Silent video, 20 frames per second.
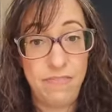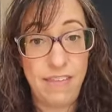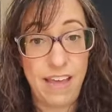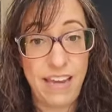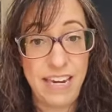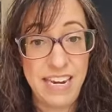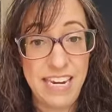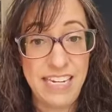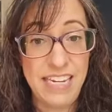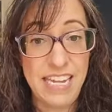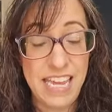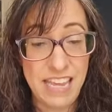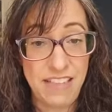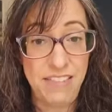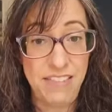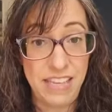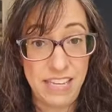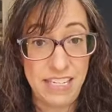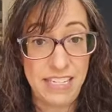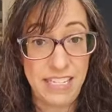I need to
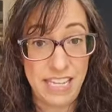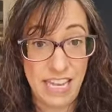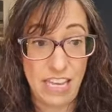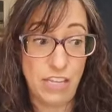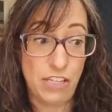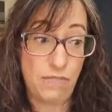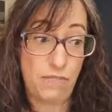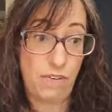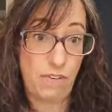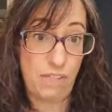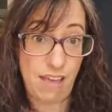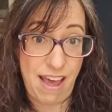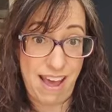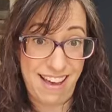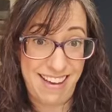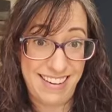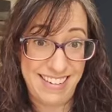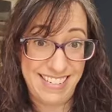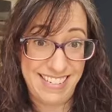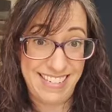eat these things for
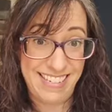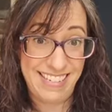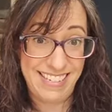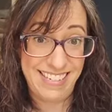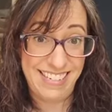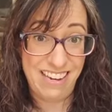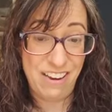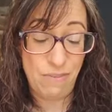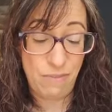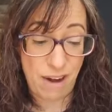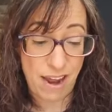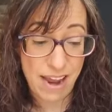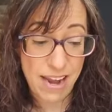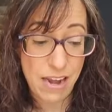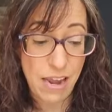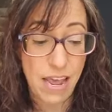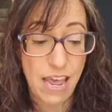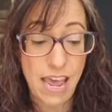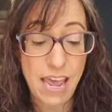that, right?